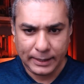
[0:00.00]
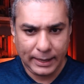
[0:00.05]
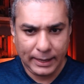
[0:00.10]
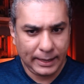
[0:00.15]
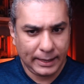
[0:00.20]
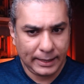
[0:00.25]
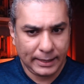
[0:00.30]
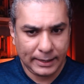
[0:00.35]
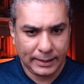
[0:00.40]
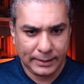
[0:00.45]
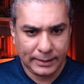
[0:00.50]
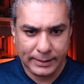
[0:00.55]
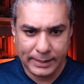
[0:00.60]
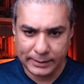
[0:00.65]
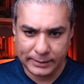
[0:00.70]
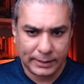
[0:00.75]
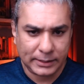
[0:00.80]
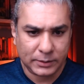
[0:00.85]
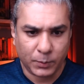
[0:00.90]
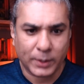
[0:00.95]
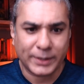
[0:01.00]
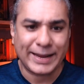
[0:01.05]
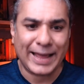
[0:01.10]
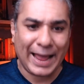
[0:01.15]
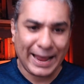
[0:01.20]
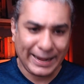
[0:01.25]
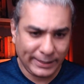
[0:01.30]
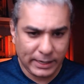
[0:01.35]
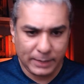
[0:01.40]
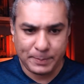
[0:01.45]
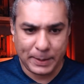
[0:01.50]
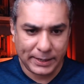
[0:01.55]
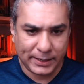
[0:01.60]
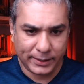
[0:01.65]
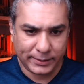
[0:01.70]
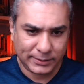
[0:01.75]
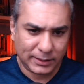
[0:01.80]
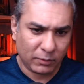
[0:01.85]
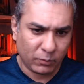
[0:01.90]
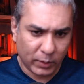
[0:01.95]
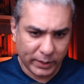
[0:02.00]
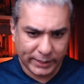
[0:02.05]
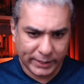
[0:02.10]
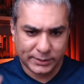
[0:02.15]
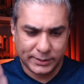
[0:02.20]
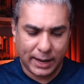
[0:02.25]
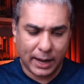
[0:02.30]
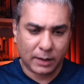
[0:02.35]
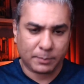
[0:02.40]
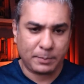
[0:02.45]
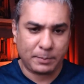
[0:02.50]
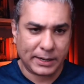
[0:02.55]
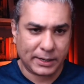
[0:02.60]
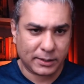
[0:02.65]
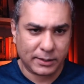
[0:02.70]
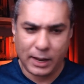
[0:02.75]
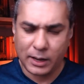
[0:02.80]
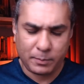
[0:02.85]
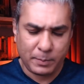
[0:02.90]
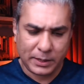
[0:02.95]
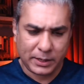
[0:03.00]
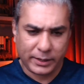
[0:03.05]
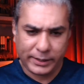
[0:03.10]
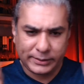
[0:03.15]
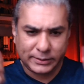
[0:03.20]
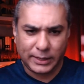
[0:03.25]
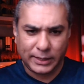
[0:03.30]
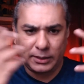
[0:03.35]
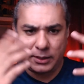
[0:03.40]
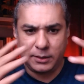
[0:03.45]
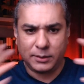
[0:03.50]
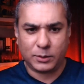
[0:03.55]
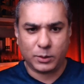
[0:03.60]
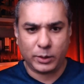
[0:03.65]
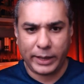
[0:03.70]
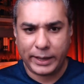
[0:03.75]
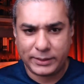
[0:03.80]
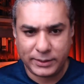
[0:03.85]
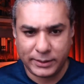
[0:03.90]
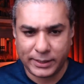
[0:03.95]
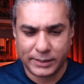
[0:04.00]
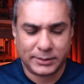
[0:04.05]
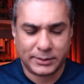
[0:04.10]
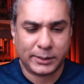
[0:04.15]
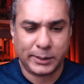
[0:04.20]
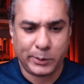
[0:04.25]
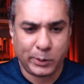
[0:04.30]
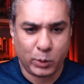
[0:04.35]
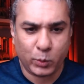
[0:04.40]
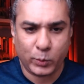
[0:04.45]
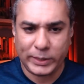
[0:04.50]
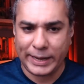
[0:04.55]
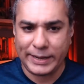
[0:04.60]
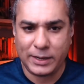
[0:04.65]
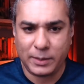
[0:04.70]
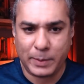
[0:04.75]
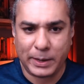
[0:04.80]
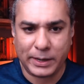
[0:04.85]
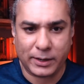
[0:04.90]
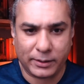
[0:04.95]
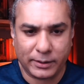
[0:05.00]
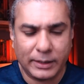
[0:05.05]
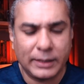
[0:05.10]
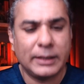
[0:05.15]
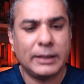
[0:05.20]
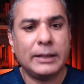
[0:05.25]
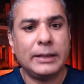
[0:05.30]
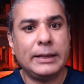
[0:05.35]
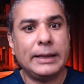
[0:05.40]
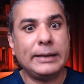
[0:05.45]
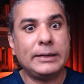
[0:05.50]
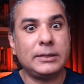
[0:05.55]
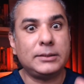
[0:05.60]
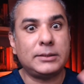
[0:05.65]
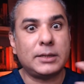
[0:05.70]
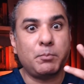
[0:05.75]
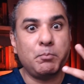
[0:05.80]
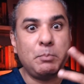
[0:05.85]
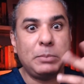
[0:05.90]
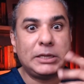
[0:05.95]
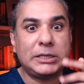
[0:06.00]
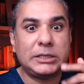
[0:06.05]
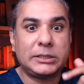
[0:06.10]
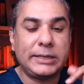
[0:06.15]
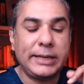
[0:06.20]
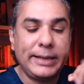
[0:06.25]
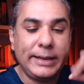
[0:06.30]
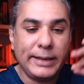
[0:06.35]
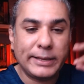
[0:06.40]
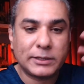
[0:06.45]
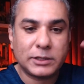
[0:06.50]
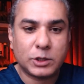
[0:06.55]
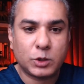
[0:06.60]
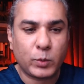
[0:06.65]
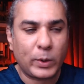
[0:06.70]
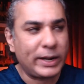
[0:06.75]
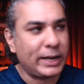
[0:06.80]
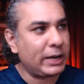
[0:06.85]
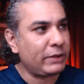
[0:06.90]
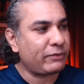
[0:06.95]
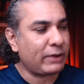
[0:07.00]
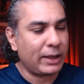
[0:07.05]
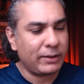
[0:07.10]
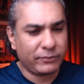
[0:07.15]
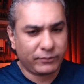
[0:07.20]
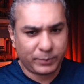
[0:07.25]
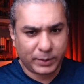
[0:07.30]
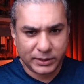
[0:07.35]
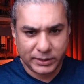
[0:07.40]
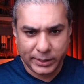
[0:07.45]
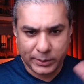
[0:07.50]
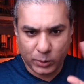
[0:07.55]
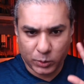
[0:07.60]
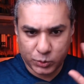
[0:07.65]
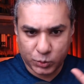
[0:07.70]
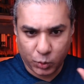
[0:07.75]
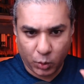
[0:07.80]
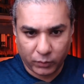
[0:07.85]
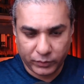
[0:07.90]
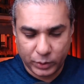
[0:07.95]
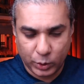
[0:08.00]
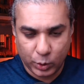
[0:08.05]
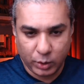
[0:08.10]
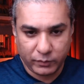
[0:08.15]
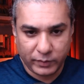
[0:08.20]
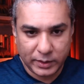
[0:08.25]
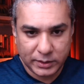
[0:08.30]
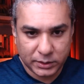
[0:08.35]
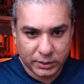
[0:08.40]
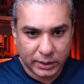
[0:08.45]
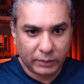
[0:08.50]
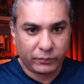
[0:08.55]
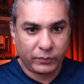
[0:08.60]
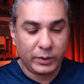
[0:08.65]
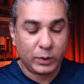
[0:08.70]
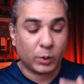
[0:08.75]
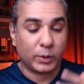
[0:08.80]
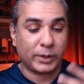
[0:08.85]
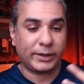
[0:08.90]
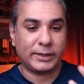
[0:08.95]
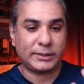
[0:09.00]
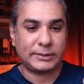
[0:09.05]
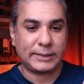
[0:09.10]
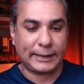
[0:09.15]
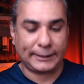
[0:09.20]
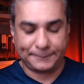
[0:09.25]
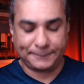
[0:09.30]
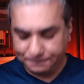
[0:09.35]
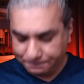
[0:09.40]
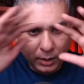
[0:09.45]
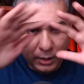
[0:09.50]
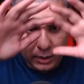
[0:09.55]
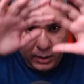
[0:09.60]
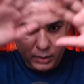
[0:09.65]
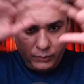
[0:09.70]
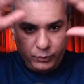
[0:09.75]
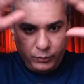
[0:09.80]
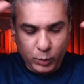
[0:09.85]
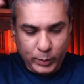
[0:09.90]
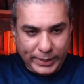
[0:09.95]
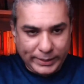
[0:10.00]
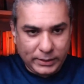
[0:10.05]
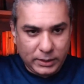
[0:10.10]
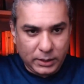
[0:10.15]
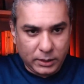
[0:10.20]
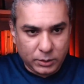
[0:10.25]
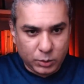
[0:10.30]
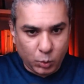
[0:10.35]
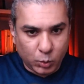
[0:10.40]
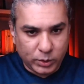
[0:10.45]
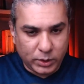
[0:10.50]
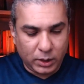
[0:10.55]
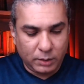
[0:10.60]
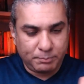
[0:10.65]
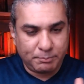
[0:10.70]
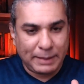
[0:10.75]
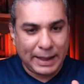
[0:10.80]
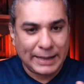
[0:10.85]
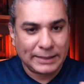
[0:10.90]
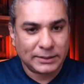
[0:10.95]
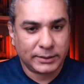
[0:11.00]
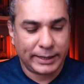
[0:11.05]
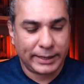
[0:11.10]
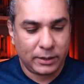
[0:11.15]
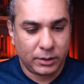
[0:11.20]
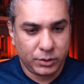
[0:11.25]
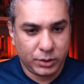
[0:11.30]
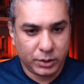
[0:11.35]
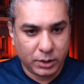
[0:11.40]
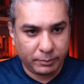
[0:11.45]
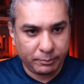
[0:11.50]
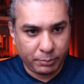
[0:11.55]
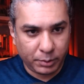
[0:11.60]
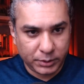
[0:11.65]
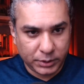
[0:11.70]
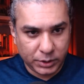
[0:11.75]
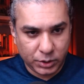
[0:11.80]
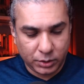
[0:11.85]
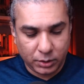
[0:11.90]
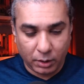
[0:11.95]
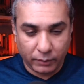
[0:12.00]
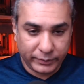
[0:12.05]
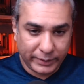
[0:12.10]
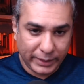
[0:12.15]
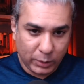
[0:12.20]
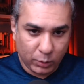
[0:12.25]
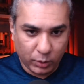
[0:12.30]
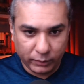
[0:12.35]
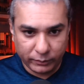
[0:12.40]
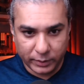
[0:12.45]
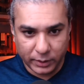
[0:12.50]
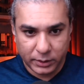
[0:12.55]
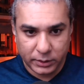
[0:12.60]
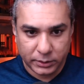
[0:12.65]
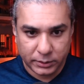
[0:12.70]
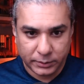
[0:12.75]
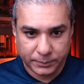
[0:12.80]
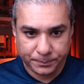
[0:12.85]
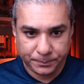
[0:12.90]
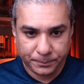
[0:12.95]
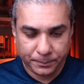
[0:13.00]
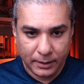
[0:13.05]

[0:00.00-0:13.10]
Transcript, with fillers: And yeah, that's what antimatter is. Now, what is dark matter? Dark matter is nothing, it has nothing to do with antimatter. It is that mysterious 25% or so of the universe that we don't understand. If you look at the total mass energy composition of the universe,